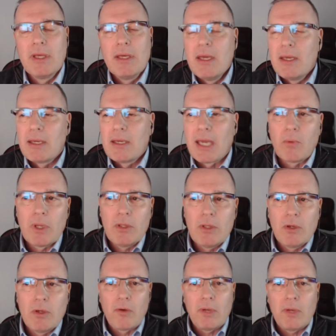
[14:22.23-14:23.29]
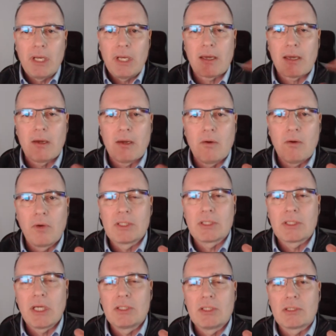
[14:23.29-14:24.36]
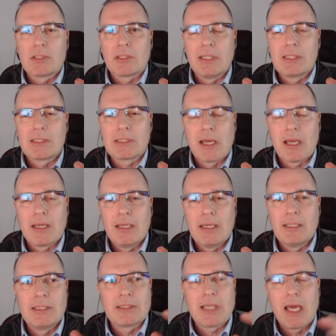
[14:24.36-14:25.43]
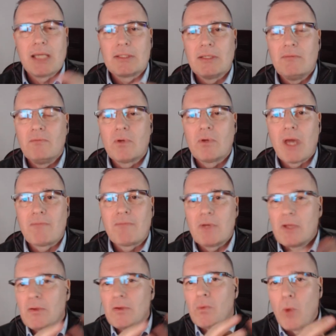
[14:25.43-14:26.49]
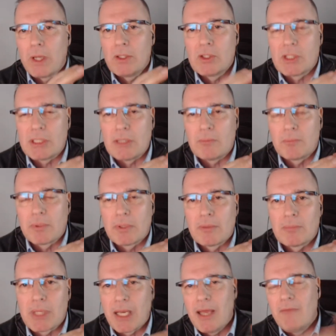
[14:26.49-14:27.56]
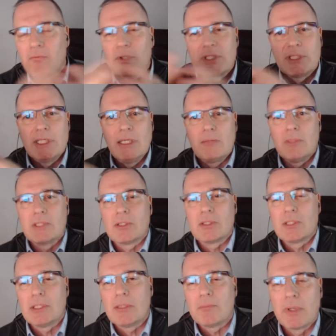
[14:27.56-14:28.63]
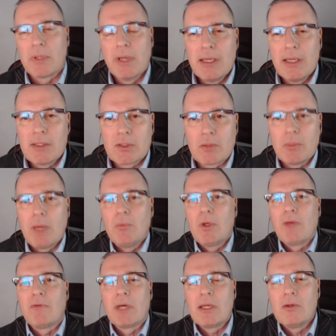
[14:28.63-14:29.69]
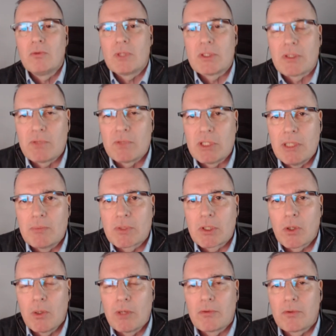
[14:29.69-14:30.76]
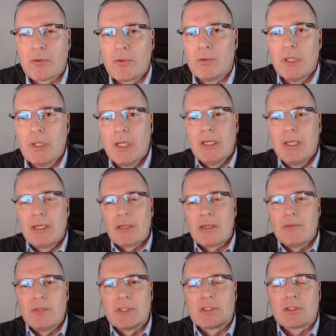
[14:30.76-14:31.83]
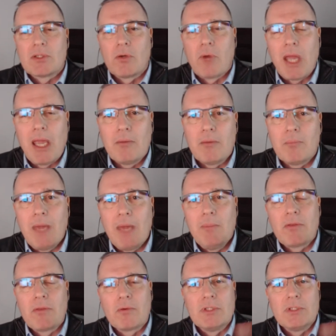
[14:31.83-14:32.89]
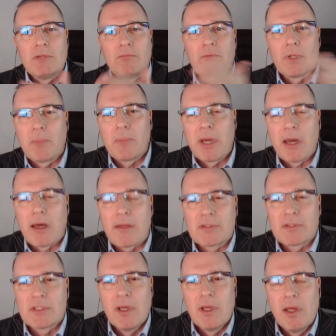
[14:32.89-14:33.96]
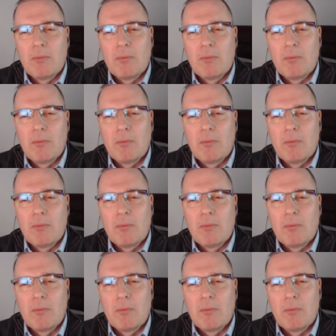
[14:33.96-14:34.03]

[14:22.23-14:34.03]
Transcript: And when you are in an organization, it is as if you have not one Jeep, but every team is a Jeep. So maybe you have hundreds of Jeeps going through this terrain, maybe through different paths.